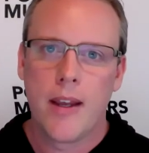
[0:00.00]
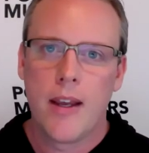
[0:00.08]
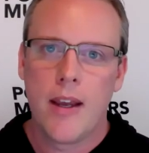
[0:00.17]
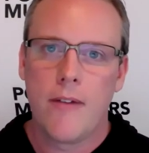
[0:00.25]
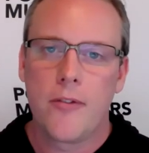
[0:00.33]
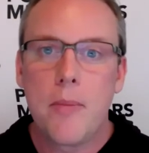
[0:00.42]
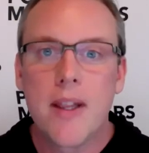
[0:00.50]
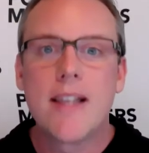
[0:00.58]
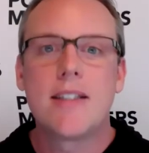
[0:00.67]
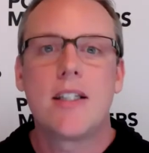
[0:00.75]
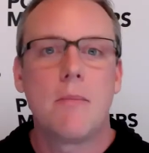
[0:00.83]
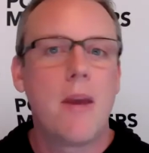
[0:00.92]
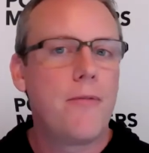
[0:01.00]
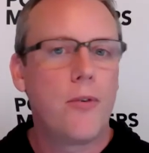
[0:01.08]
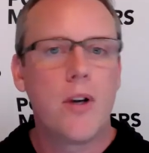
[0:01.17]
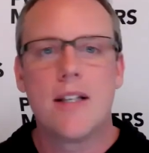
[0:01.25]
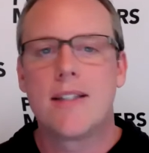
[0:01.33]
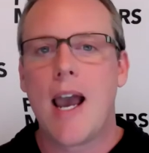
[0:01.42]
If you've been listening to me for
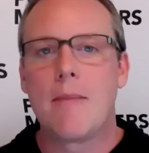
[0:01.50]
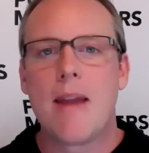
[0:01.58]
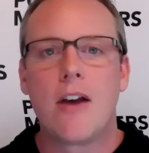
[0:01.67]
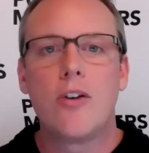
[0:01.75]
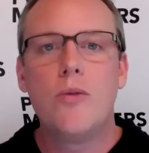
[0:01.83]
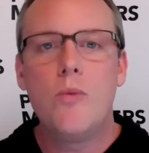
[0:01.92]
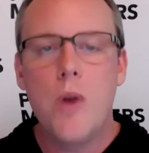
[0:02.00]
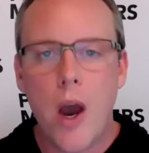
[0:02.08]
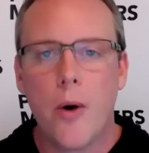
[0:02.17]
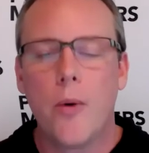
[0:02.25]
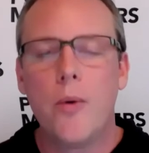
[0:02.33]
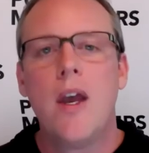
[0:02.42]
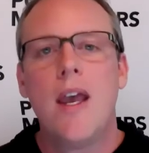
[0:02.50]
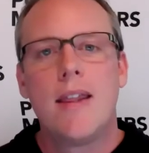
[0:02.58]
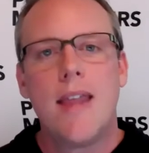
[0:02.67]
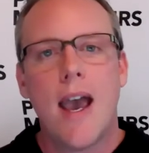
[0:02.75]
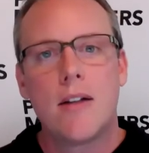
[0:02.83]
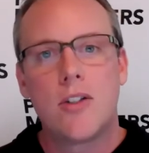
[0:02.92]
any time now, you know
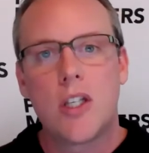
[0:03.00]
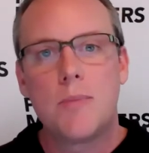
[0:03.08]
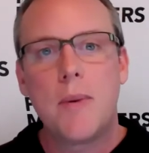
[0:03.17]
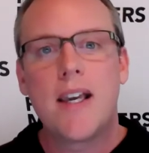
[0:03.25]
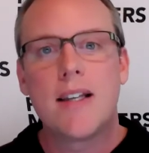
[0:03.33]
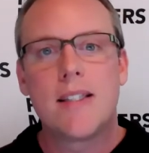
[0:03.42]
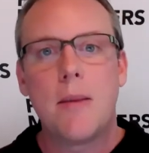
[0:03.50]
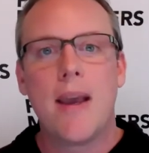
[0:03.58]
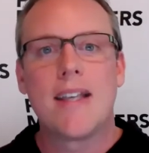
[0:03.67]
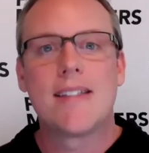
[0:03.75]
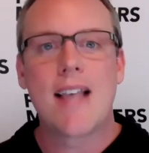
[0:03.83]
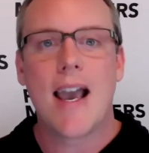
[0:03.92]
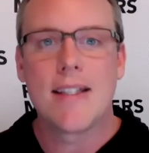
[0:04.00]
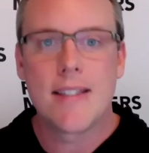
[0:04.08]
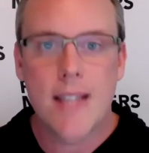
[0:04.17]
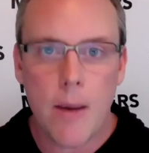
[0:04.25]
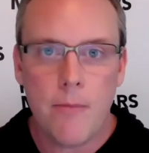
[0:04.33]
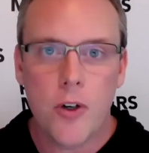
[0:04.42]
that just because somebody signs
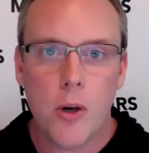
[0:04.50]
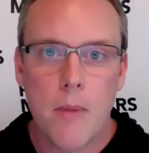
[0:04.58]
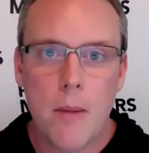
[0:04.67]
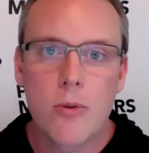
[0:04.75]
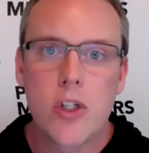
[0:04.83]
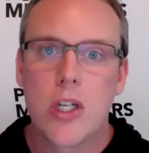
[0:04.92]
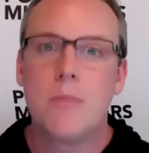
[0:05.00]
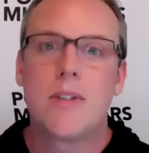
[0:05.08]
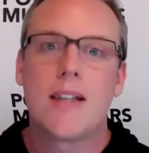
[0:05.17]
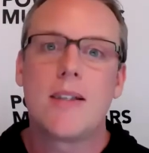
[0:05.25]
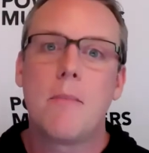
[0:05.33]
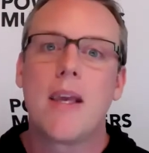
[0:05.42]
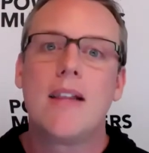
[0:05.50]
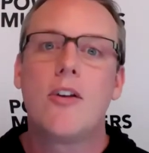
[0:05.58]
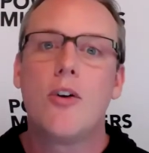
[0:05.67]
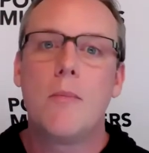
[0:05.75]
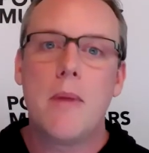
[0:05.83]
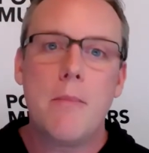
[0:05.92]
up for your membership doesn't mean
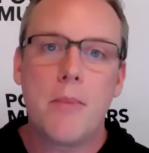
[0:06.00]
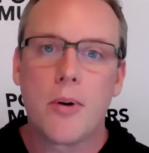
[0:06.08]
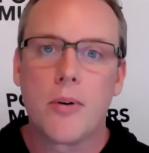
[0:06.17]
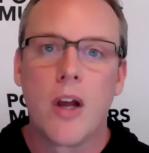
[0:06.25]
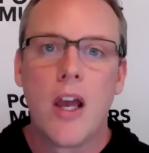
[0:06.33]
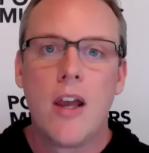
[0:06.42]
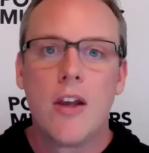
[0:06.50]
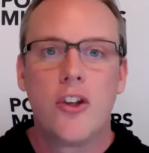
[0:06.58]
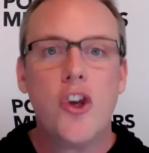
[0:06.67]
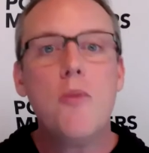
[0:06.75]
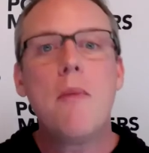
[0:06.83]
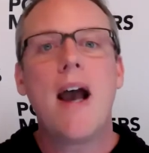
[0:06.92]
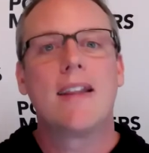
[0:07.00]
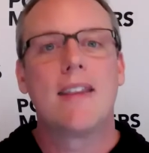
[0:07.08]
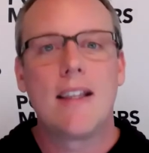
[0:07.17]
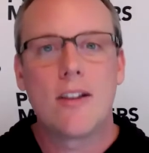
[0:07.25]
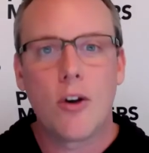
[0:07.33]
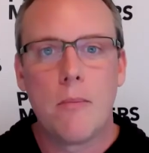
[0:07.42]
they're a member. You might
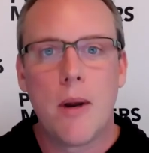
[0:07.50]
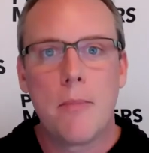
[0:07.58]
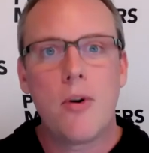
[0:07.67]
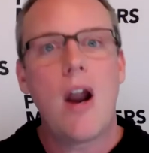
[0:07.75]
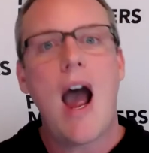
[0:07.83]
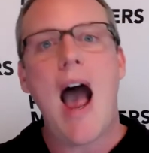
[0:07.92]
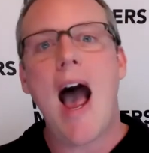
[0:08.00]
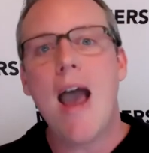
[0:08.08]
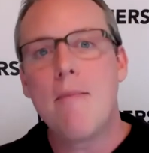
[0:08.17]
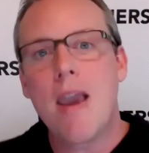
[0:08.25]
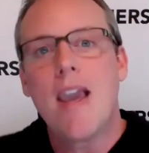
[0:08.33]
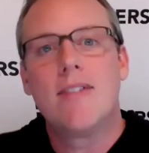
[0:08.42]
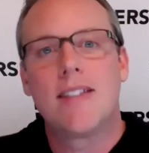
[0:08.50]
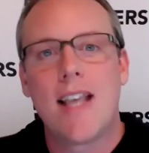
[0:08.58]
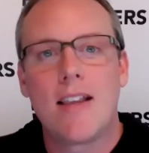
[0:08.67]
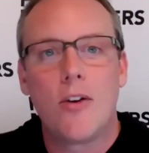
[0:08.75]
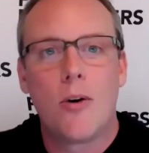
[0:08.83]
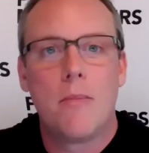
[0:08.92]
think they're a member. I may even say
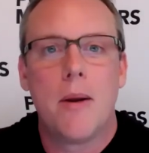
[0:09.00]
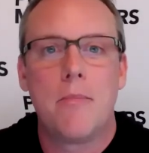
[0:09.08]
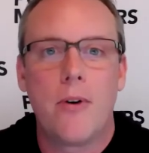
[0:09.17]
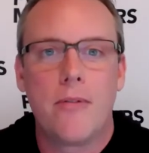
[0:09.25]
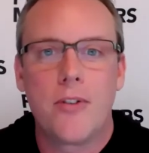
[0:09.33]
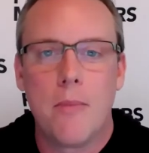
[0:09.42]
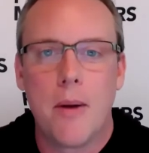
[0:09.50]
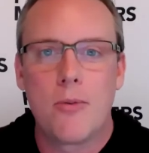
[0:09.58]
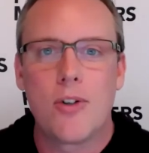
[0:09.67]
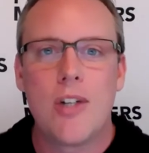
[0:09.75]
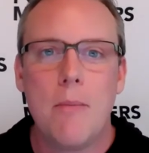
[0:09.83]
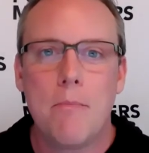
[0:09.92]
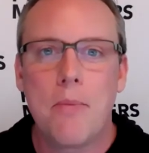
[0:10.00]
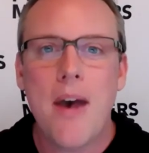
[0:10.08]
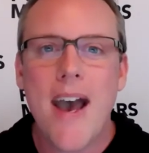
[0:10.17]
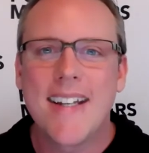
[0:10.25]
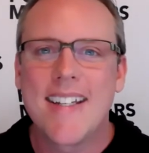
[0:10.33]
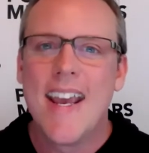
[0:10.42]
they're a member of your membership,
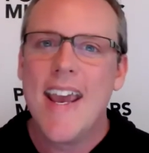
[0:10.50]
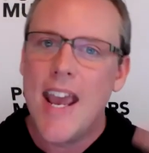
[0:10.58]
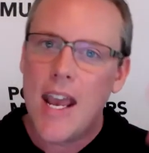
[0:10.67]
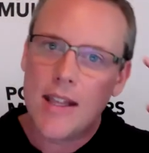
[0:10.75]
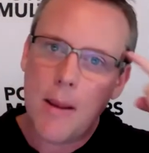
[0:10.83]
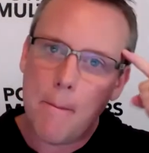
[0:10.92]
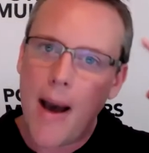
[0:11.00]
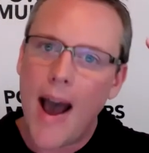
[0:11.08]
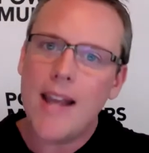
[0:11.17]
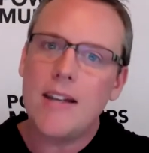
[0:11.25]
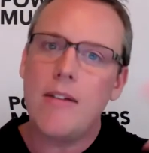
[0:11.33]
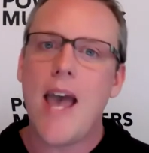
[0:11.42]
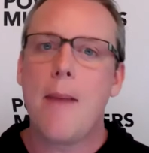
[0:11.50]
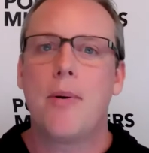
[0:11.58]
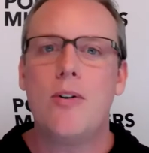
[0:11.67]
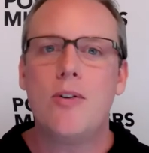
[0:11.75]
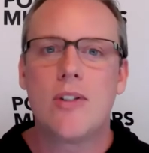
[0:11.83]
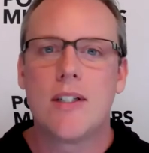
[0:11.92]
but in the mind of that
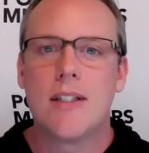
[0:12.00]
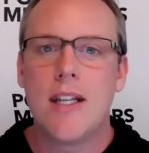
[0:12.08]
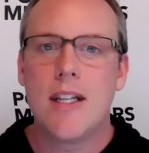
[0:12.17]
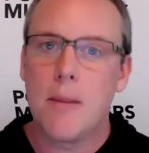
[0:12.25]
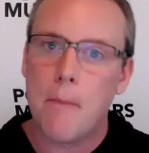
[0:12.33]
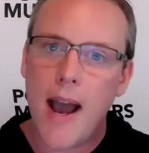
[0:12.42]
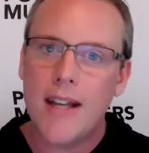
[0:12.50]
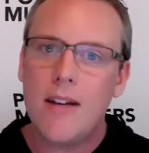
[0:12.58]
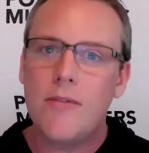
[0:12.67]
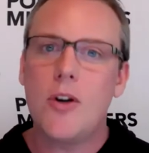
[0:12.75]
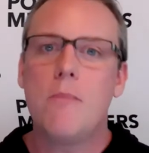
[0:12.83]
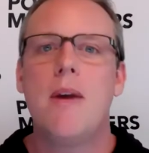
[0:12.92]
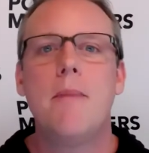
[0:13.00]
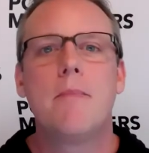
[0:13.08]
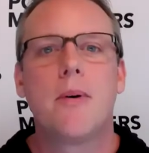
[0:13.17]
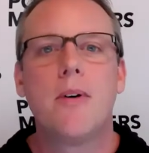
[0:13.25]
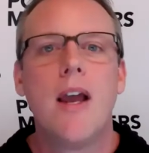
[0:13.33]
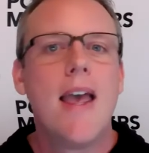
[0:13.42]
person, in the mind of your
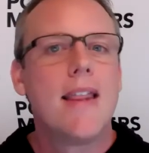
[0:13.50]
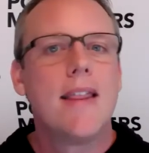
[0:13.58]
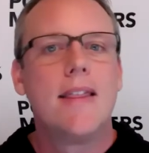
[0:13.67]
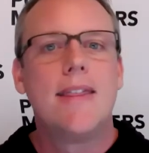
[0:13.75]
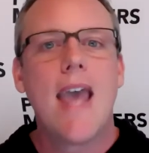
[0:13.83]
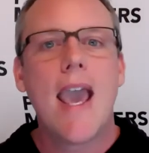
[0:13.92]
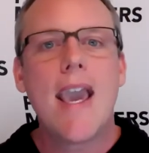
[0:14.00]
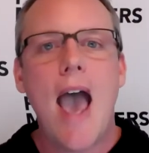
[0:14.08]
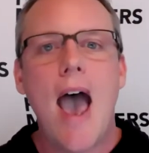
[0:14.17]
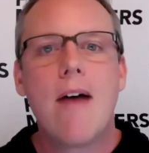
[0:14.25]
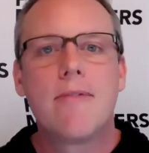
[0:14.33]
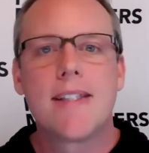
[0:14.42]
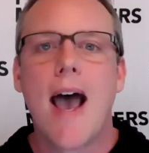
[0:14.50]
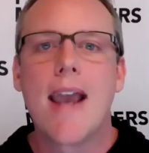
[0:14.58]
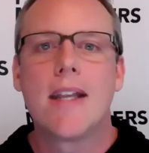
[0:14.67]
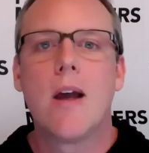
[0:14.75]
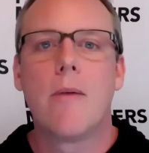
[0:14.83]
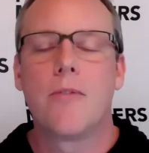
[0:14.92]
member, they have
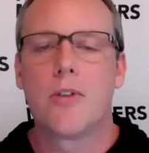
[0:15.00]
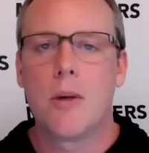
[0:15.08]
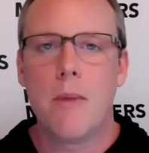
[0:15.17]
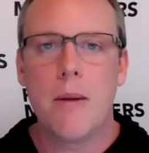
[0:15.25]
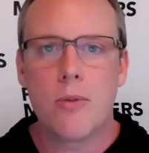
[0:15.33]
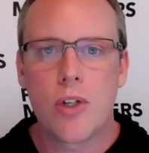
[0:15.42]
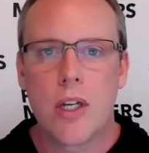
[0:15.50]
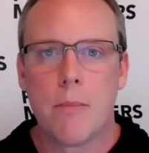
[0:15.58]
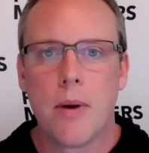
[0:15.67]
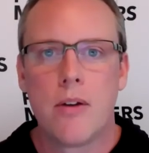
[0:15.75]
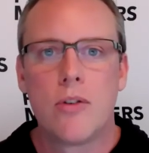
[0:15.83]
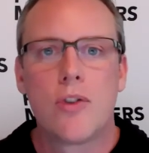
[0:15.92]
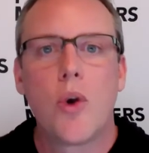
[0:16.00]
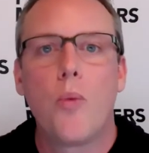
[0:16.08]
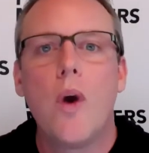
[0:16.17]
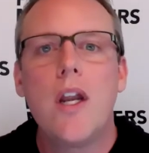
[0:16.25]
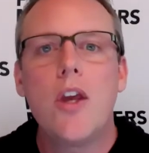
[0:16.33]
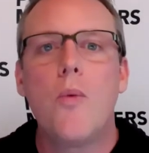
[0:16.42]
signed up for your membership. So
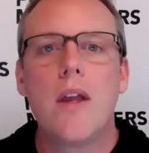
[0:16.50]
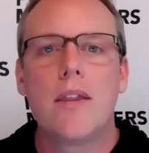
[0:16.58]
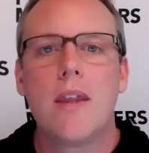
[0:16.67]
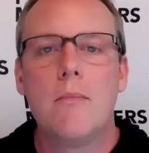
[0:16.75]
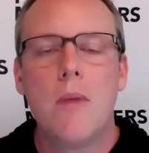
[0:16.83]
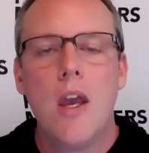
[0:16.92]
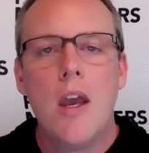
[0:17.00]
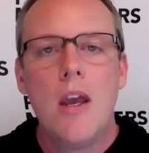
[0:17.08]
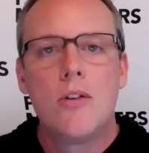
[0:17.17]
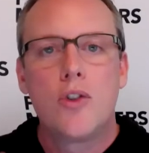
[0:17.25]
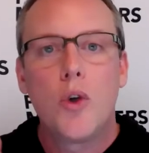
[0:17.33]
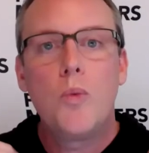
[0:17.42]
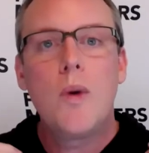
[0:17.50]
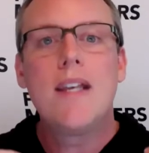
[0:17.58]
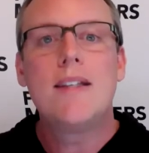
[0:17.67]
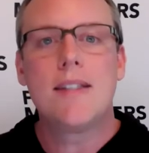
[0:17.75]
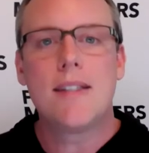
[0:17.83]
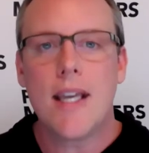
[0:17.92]
what do you want them to
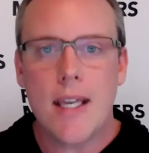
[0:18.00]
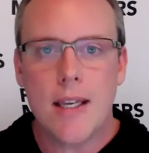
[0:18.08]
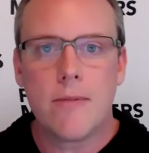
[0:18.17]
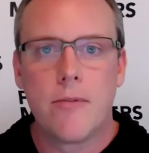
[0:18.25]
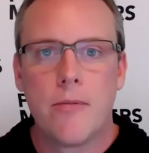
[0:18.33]
receive?